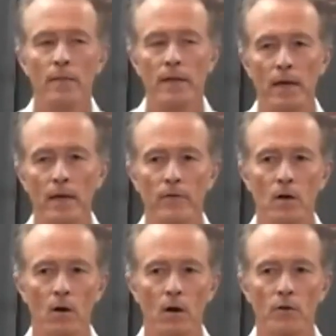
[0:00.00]
The
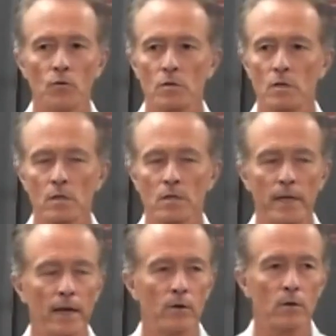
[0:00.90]
AVR uses the
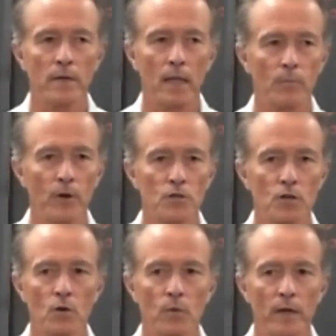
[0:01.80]
standard
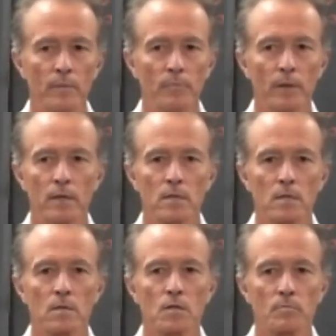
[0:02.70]
calibration grid
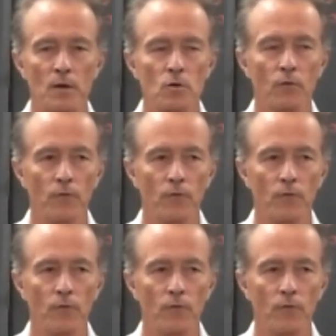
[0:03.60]
plus special